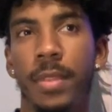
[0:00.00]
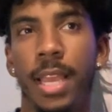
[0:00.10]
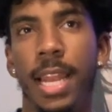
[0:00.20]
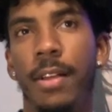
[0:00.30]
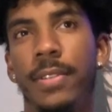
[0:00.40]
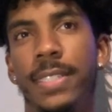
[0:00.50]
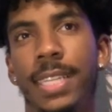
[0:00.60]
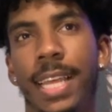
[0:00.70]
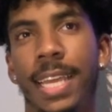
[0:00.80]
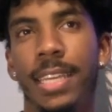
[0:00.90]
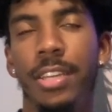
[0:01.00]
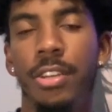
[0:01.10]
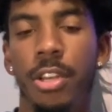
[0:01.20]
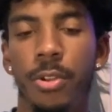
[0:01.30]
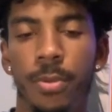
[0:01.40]
And I was like, I
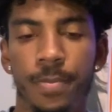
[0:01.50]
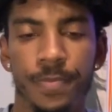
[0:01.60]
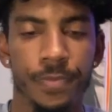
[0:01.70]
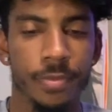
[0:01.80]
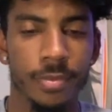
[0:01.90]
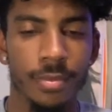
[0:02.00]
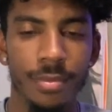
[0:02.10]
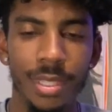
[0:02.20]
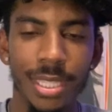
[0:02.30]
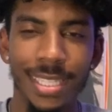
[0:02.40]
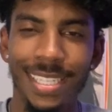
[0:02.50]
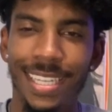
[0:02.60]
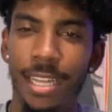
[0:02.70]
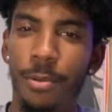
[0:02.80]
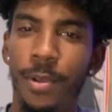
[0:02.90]
don't
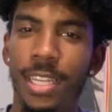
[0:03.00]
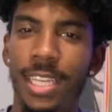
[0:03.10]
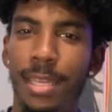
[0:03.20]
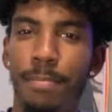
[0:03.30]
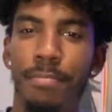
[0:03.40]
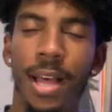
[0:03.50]
want to keep